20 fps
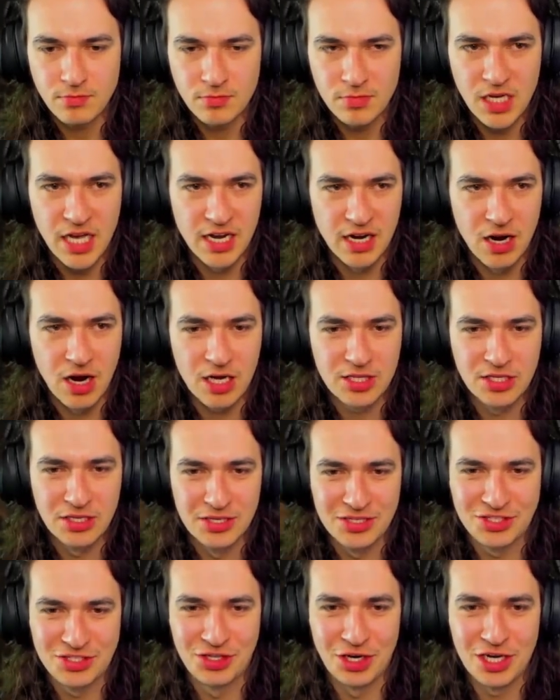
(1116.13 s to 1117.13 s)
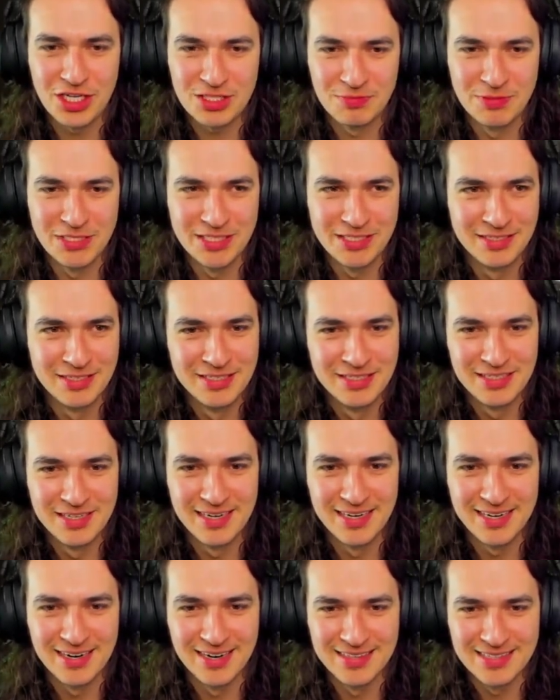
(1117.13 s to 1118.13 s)
I got this. Trust me.
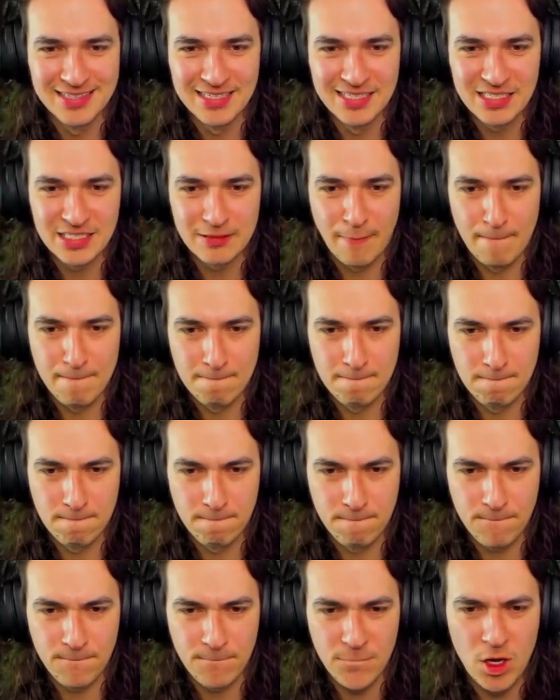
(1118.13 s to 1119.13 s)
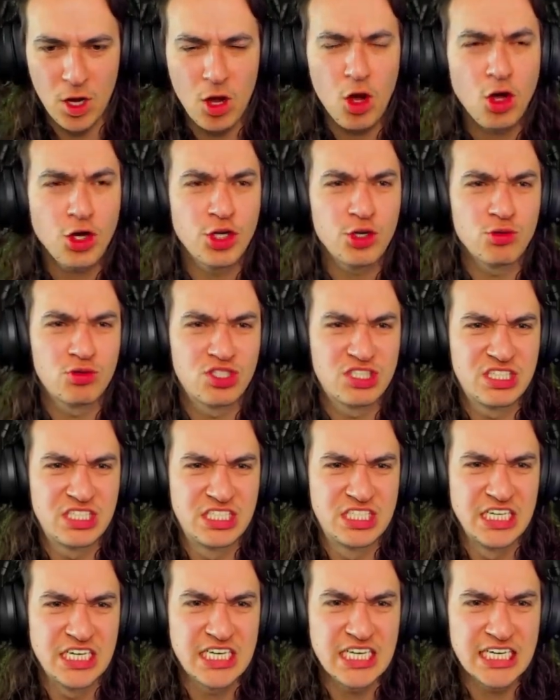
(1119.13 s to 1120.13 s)
I got this. Oh, you...
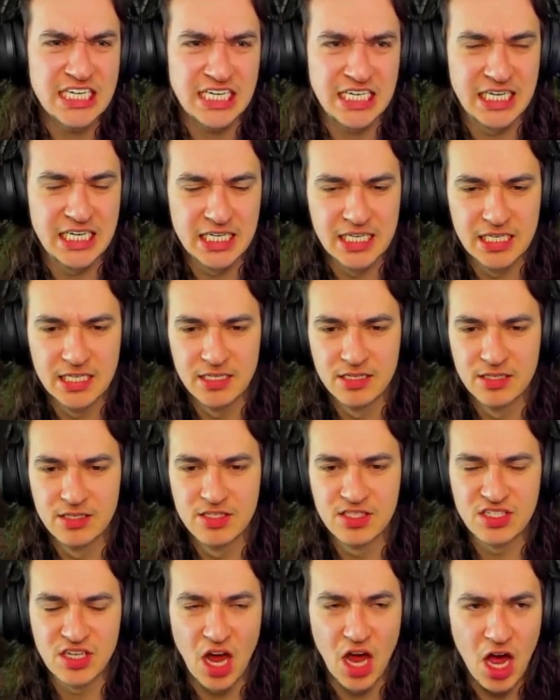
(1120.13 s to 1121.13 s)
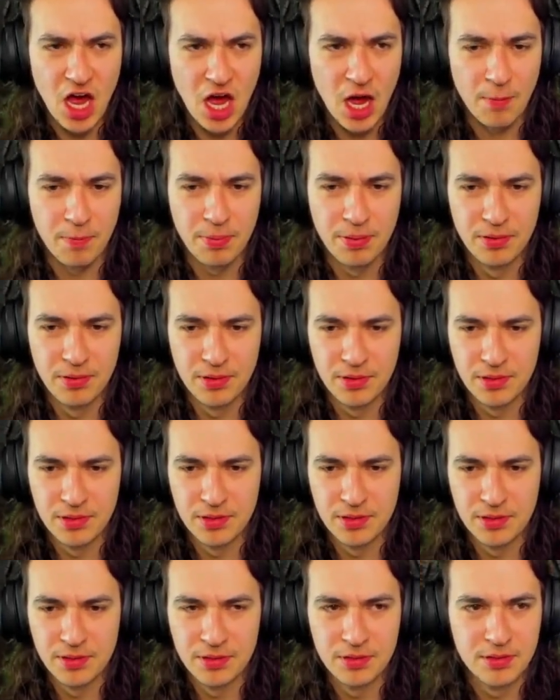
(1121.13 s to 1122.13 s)
Stop.
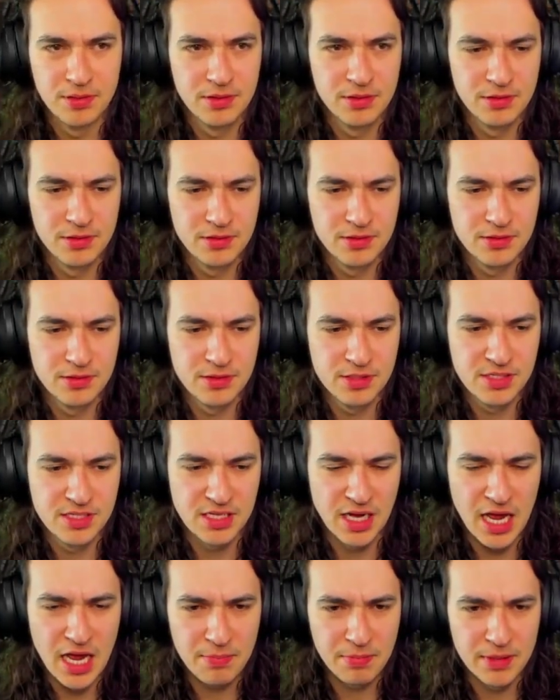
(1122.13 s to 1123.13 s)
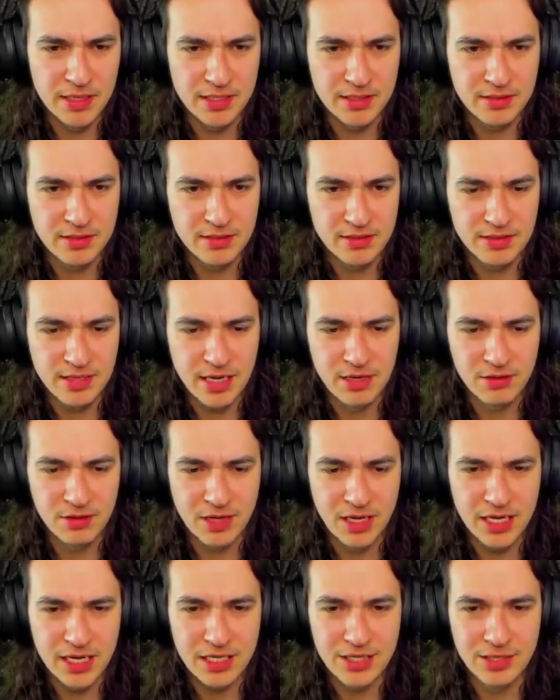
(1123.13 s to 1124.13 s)
Stop it. I don't
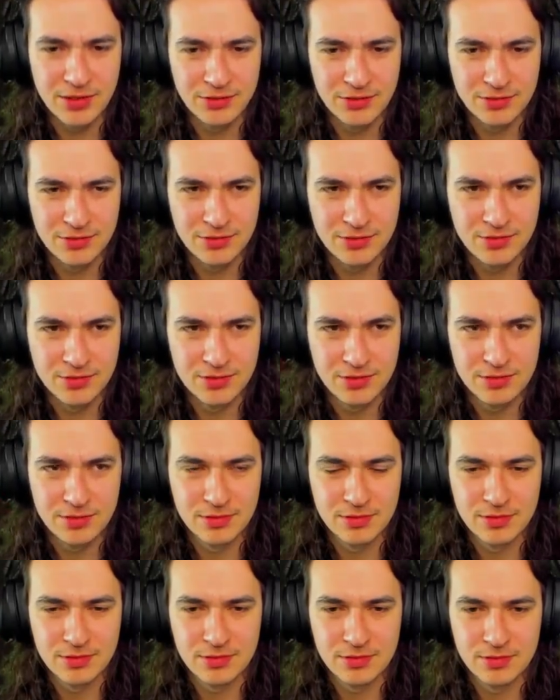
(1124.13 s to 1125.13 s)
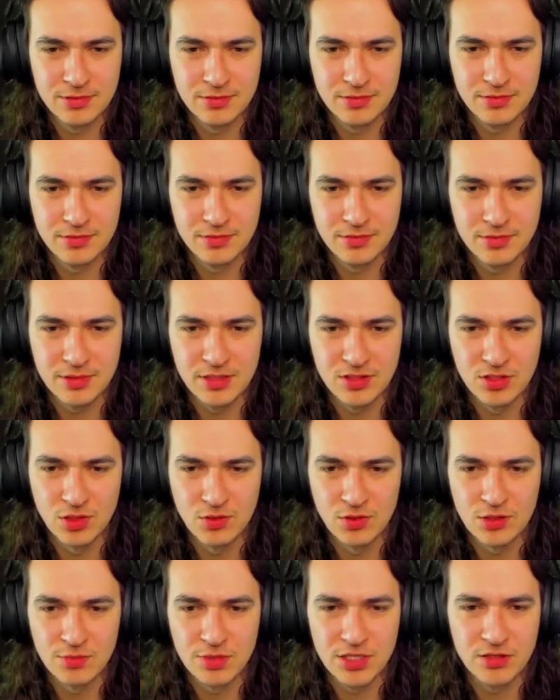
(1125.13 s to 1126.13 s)
like you. I don't
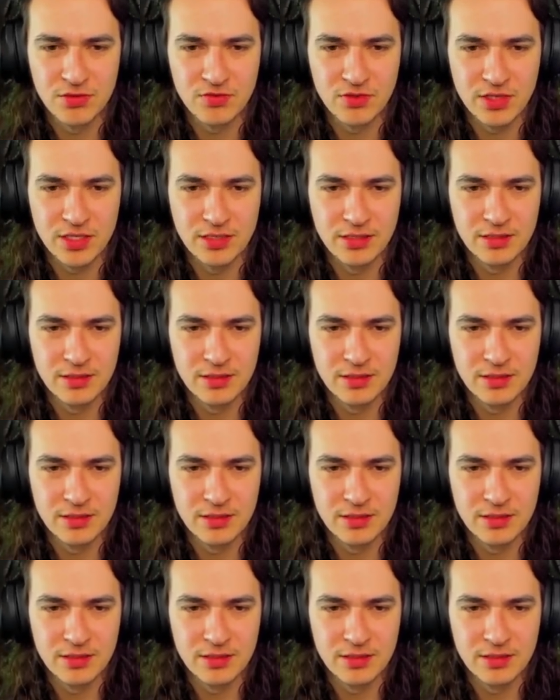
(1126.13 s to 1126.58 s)
want to be your friend.